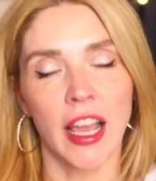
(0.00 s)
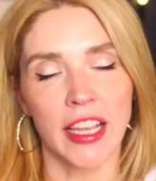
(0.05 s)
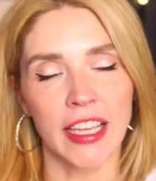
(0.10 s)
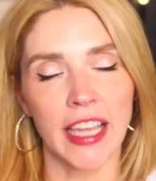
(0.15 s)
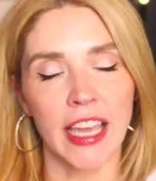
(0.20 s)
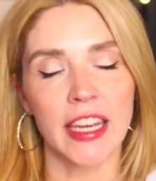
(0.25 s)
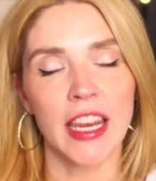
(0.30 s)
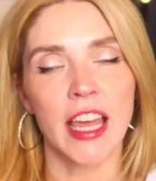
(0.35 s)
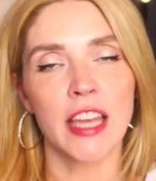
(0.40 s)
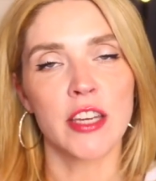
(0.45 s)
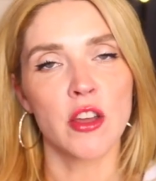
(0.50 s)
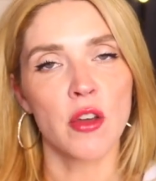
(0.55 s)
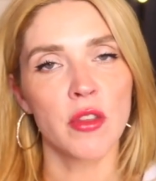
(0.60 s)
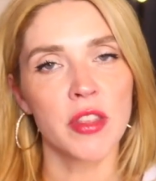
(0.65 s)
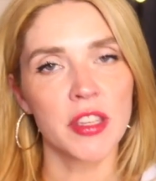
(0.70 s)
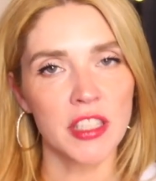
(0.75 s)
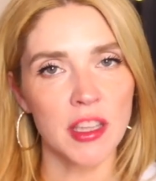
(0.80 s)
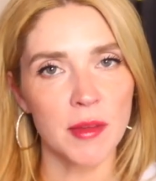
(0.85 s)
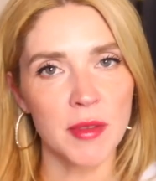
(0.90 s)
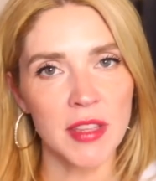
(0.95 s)
Again, I know
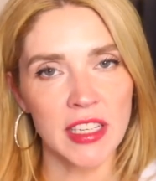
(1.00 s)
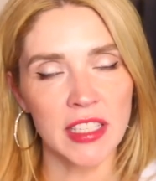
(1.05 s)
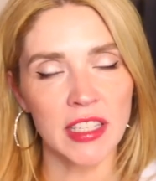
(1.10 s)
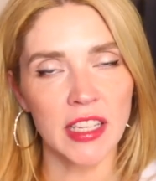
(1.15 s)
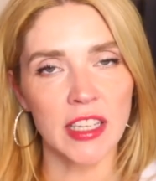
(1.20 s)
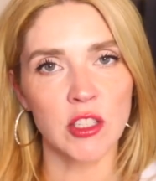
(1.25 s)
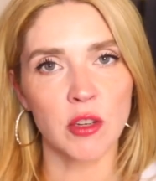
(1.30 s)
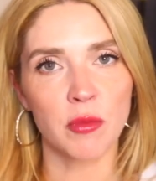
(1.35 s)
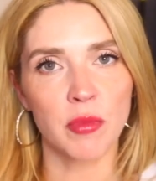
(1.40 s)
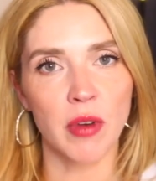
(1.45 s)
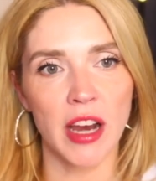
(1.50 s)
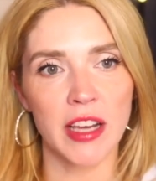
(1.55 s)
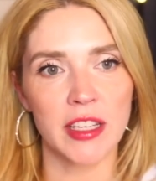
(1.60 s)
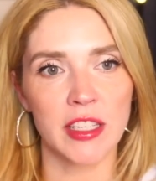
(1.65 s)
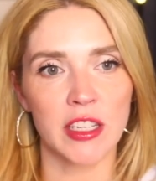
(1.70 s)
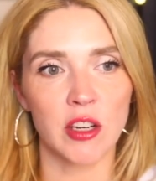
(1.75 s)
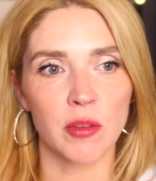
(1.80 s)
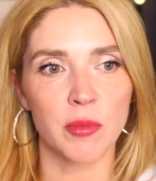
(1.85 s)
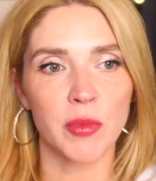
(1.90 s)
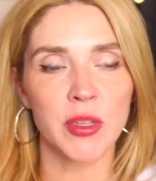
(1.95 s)
that some of these things are
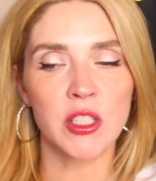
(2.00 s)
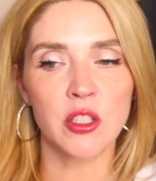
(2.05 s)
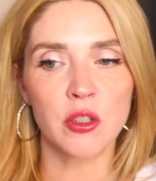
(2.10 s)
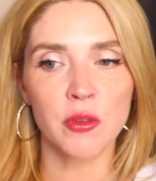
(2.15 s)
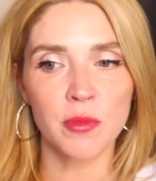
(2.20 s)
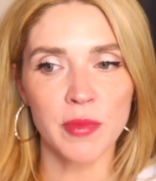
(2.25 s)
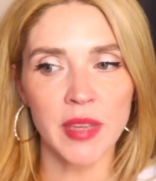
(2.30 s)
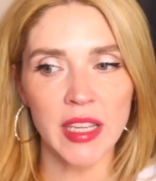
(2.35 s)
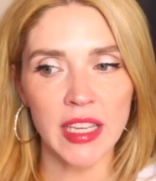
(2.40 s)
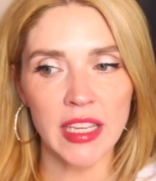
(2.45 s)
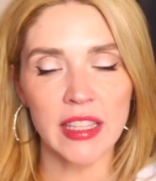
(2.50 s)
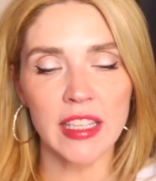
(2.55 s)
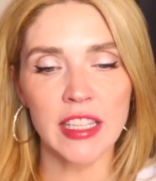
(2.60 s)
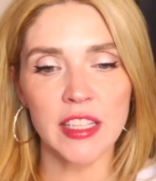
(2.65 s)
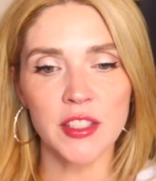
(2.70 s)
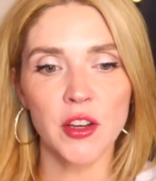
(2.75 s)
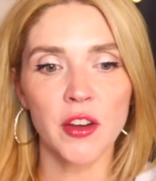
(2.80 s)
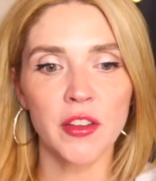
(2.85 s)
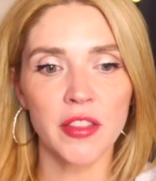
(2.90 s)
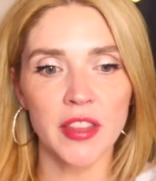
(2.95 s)
pricier, but to me,
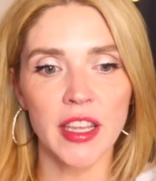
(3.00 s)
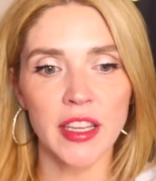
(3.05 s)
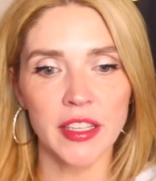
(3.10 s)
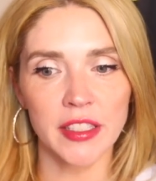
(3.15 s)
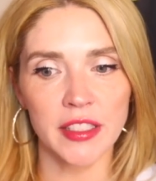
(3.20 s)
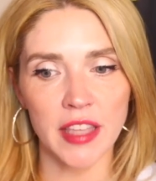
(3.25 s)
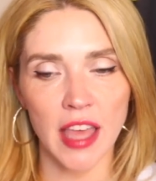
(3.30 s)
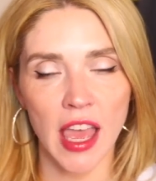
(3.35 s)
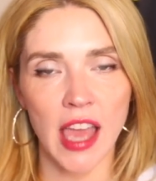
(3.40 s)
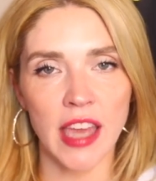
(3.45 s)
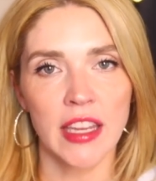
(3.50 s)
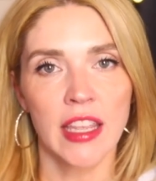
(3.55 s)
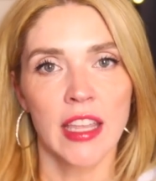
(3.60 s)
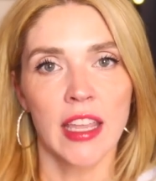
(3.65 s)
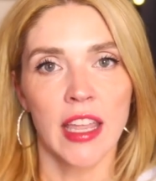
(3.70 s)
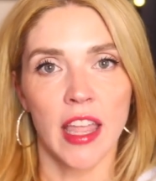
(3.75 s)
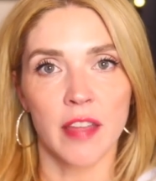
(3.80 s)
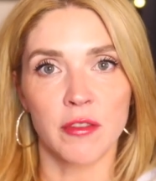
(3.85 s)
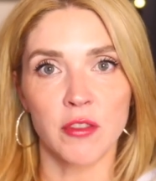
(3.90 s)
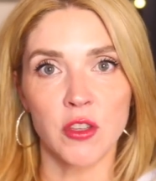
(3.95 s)
these are things that
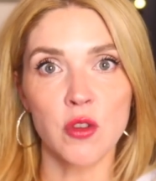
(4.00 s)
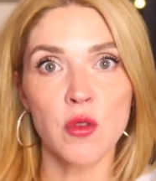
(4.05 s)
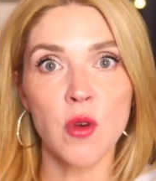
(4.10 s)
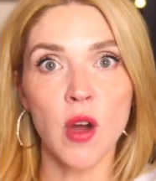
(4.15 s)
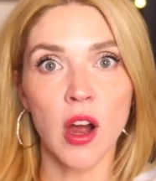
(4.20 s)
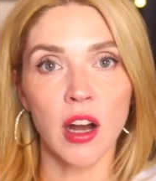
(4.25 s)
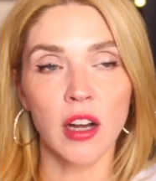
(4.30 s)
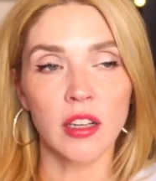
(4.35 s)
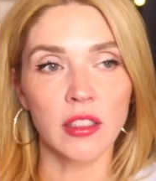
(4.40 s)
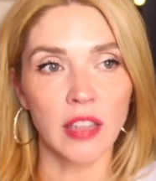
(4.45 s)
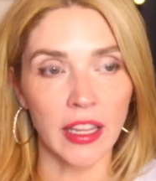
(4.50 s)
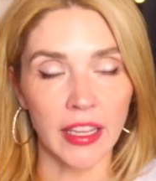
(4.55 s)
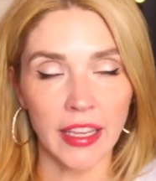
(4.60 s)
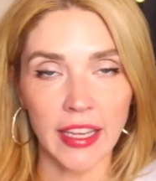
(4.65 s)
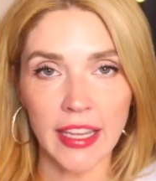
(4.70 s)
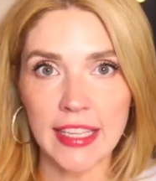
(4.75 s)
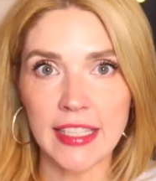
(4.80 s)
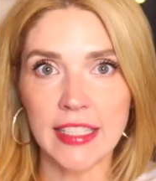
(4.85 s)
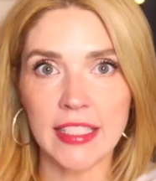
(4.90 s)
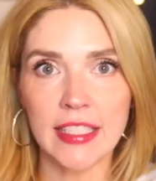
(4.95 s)
if you are
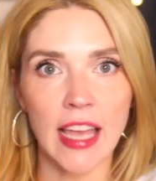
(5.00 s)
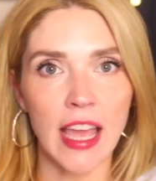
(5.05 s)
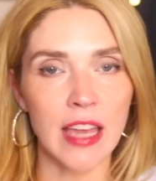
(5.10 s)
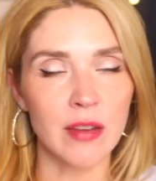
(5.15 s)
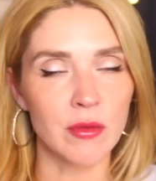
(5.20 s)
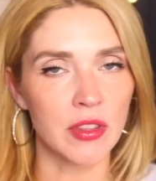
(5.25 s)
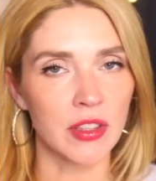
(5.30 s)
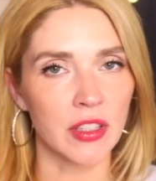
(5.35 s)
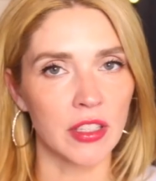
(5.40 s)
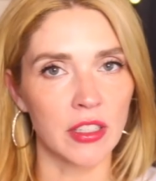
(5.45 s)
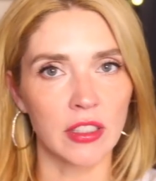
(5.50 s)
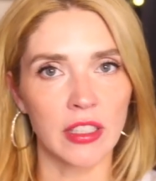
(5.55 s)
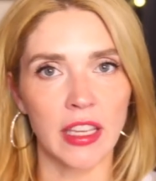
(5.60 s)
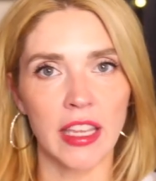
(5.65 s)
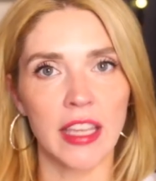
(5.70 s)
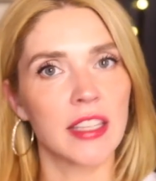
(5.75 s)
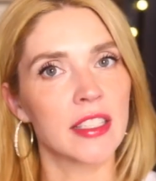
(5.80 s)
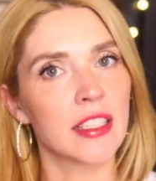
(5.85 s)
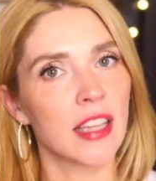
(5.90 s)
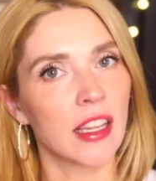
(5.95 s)
like inside with little
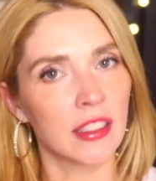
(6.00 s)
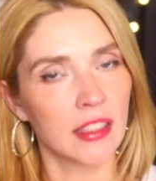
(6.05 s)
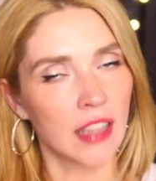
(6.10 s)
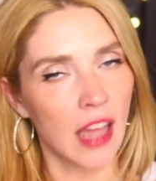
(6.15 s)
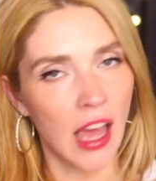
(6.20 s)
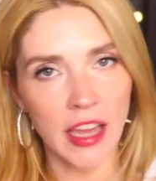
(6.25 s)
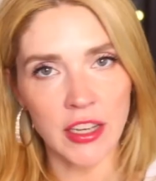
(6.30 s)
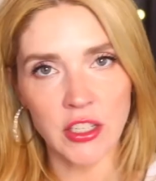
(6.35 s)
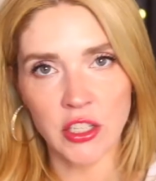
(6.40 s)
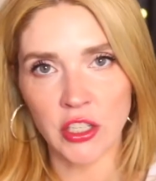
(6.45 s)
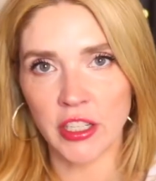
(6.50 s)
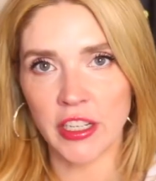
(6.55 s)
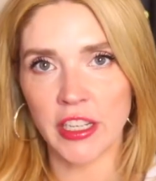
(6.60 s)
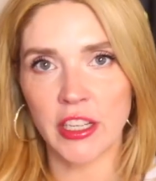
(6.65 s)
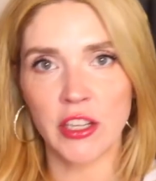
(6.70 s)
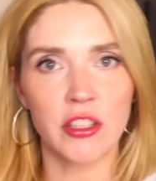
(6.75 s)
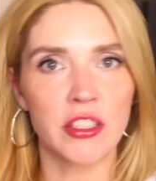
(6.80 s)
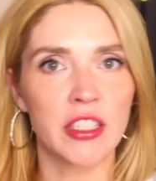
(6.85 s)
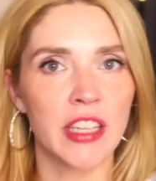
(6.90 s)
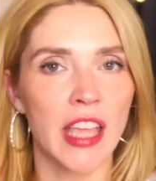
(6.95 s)
kids a lot
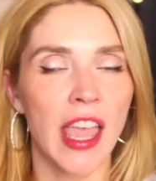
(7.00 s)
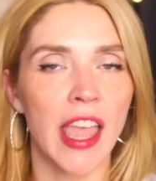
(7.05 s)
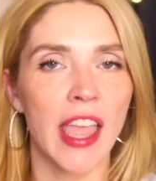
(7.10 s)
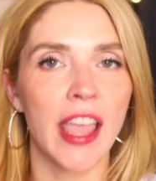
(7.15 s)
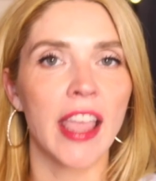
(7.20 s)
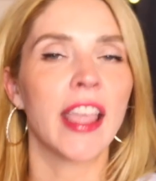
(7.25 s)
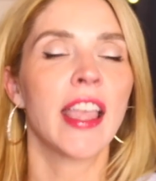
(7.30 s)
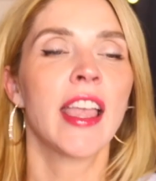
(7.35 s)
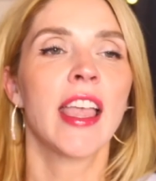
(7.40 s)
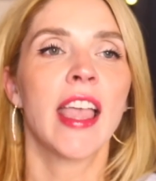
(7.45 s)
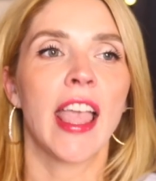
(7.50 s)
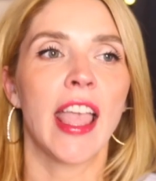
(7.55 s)
during your day,